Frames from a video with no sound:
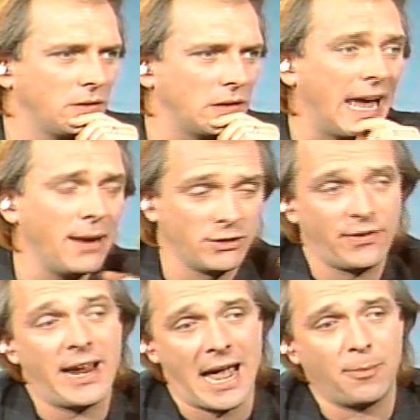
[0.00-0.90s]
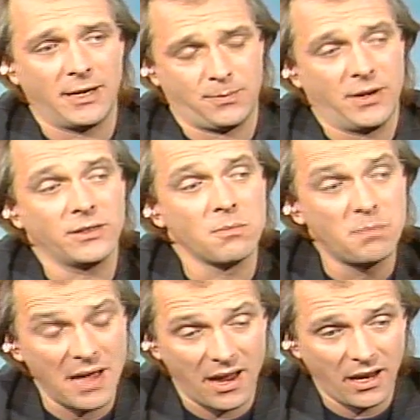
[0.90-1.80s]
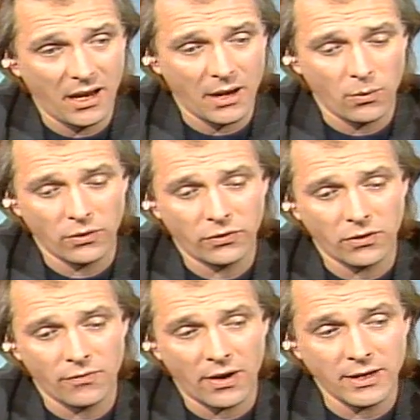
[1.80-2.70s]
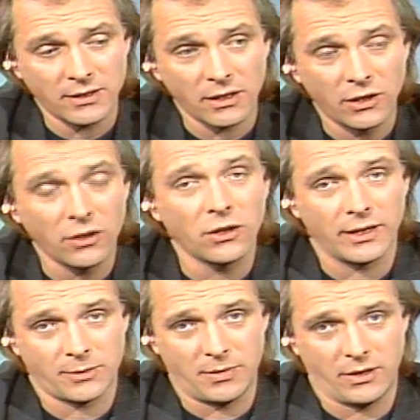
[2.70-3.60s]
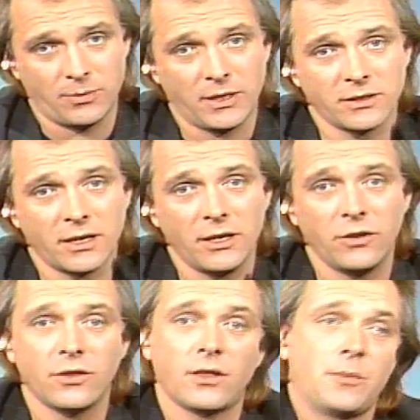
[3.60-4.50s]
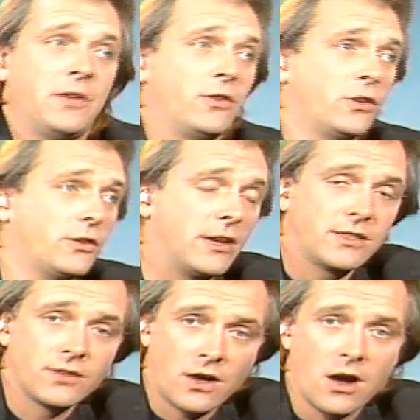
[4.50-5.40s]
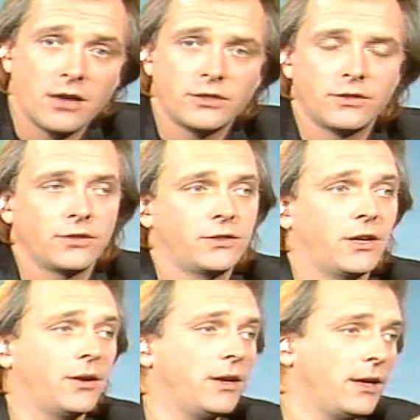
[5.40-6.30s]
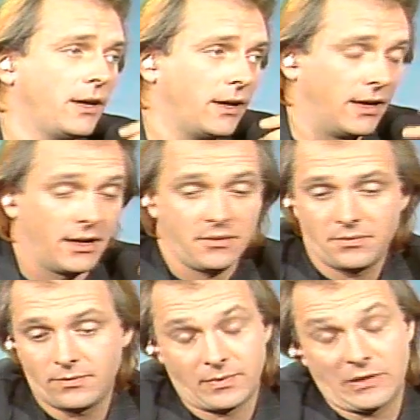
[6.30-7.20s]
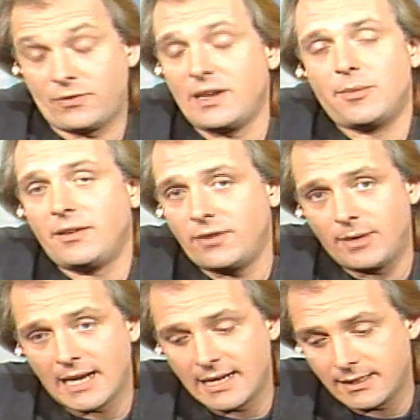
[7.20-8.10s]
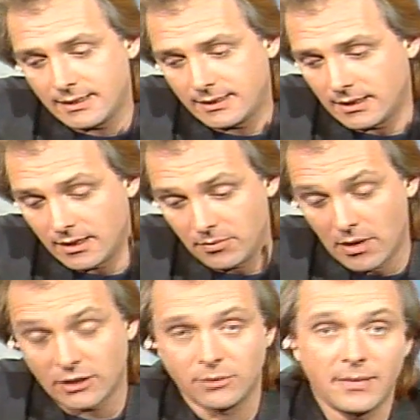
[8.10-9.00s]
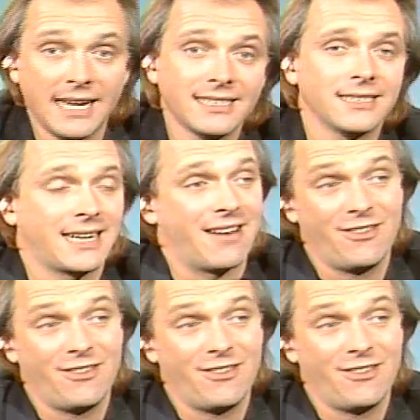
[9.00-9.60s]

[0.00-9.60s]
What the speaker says: it was a very happy experience, and B, it was a very secure experience because I knew that, I mean, if you look at the rest of the cast, there's Phoebe Cates, there's Marsha Mason, there's Carrie